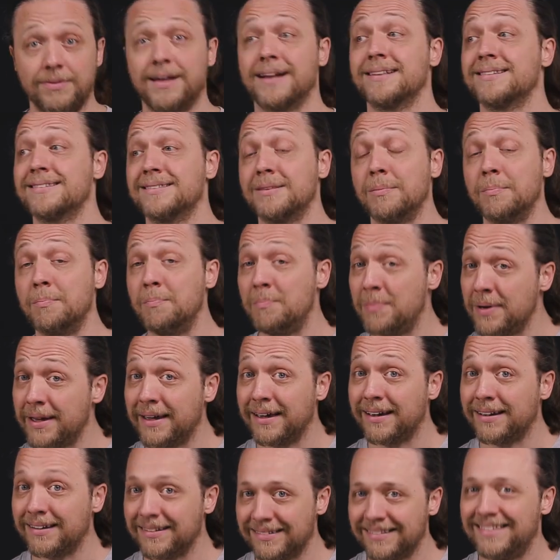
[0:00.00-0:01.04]
that's the
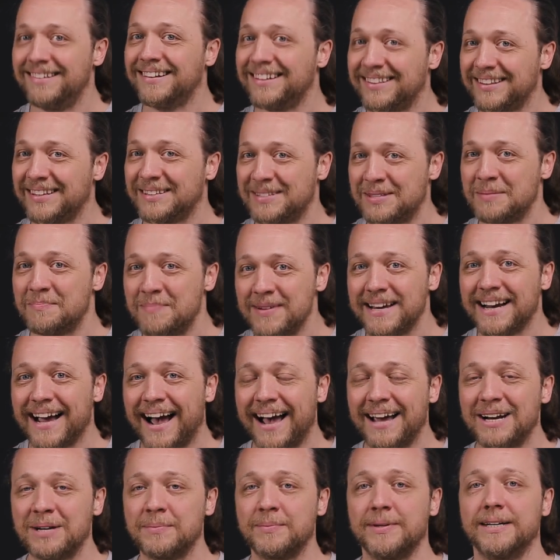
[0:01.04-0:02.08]
big, that's the big
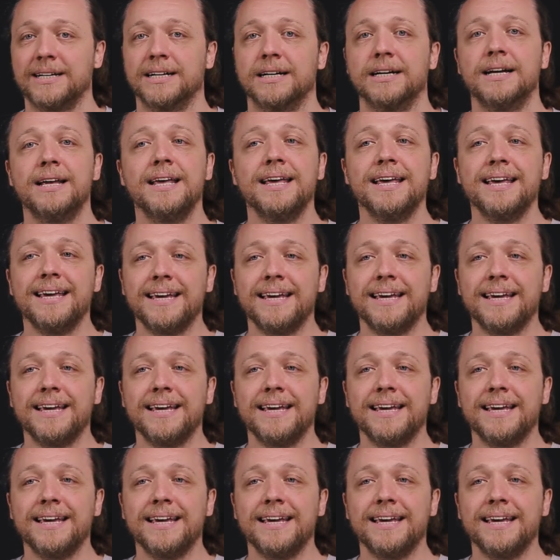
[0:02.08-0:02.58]
item here,